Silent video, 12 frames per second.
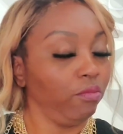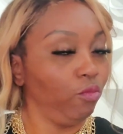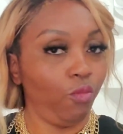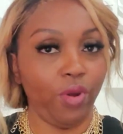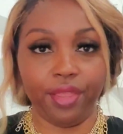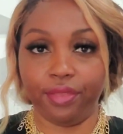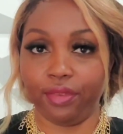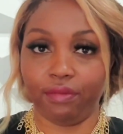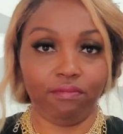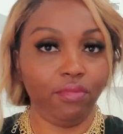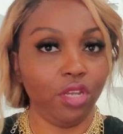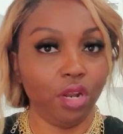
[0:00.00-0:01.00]
with,
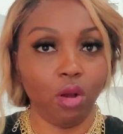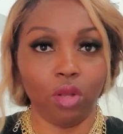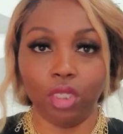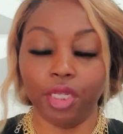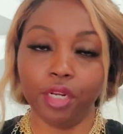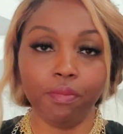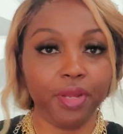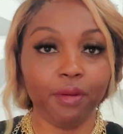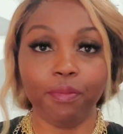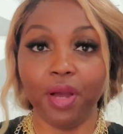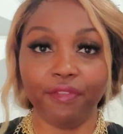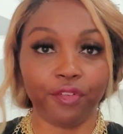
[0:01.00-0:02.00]
a little bit of
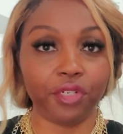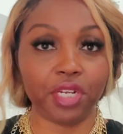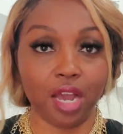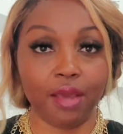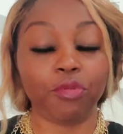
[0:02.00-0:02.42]
buffer time,